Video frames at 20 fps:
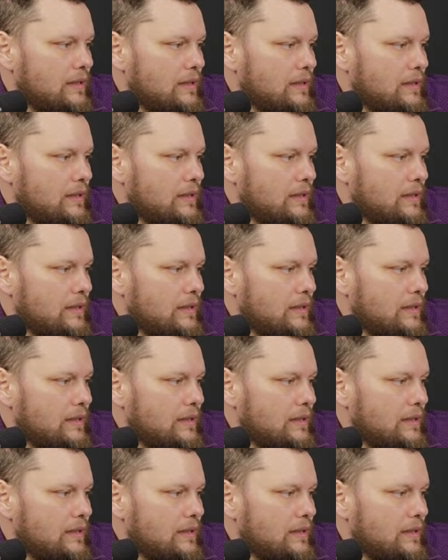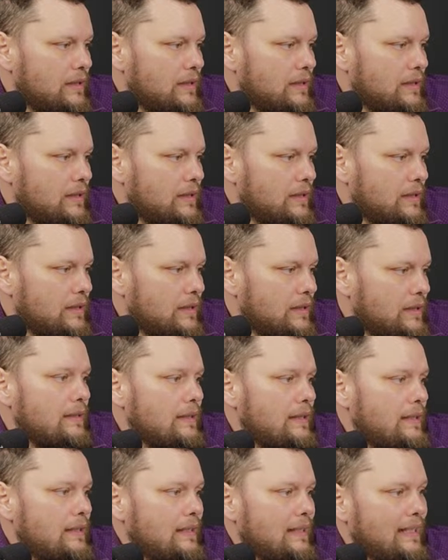but Sinaiticus is
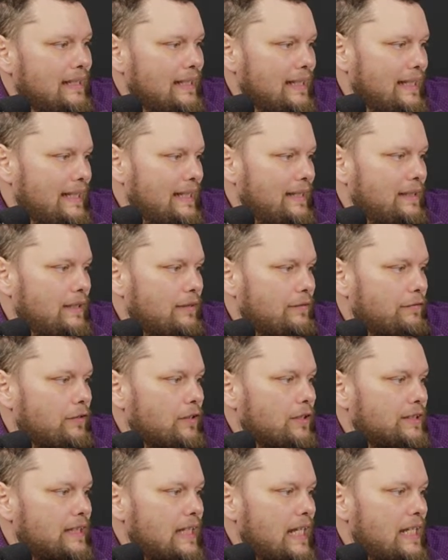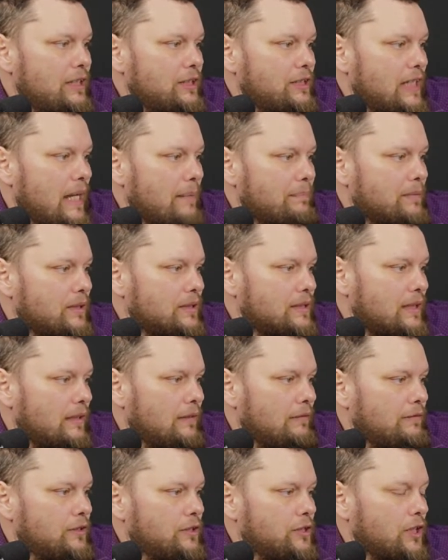Western in the first 8 chapters
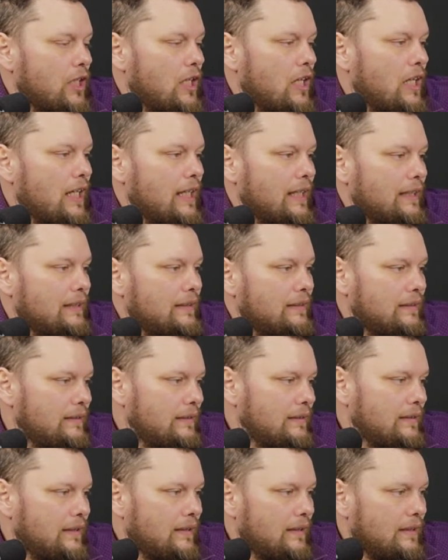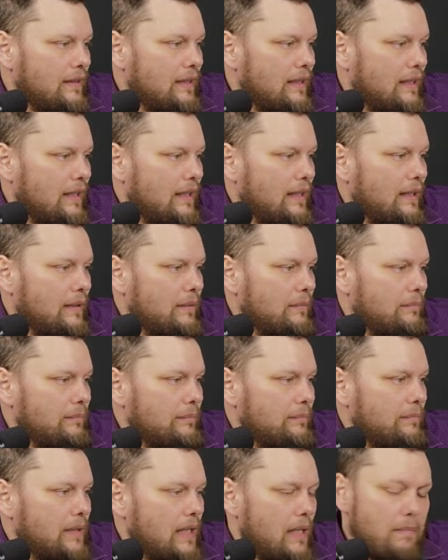of John.
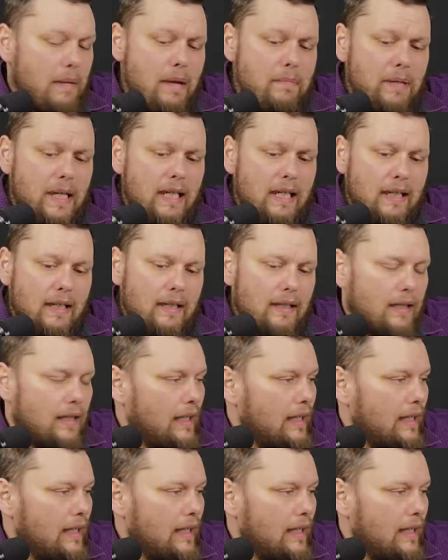It may be.